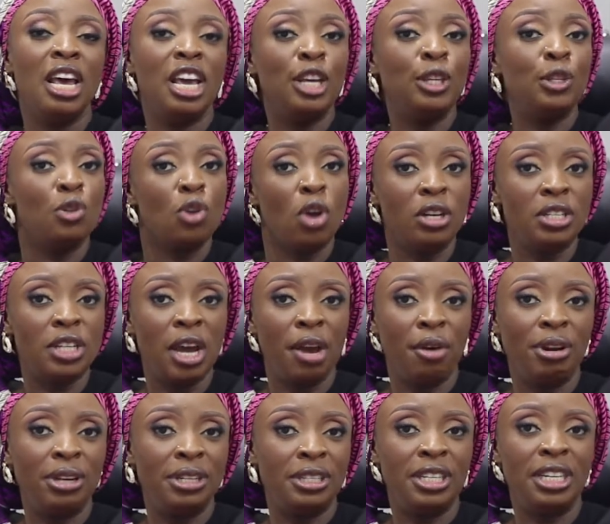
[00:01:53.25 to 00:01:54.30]
is not
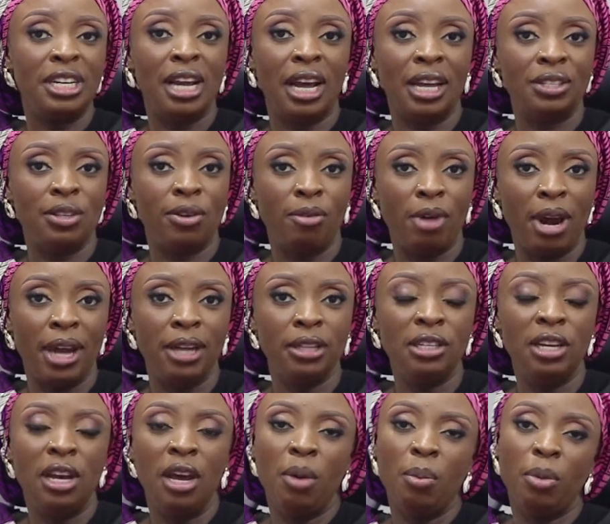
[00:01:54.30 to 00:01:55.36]
guaranteed as a right,